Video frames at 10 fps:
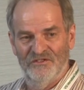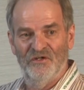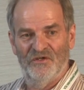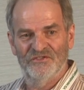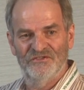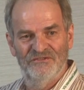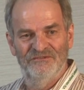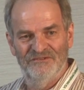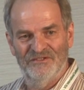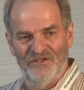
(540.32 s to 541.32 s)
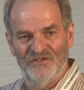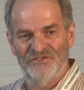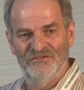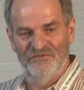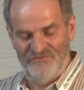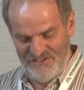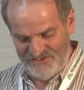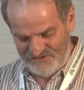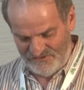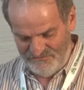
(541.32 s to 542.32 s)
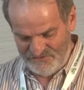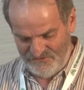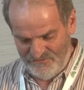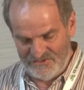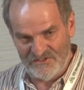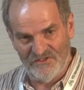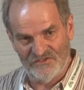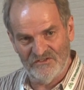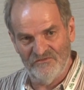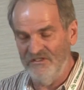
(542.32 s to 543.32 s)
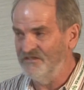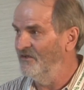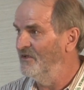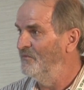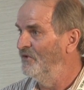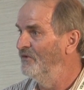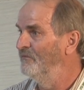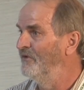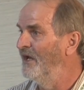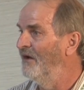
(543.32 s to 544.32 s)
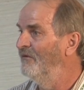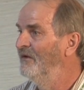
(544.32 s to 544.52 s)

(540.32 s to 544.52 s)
cost of the feedstock. It was always the cost of the feedstock that brought them down.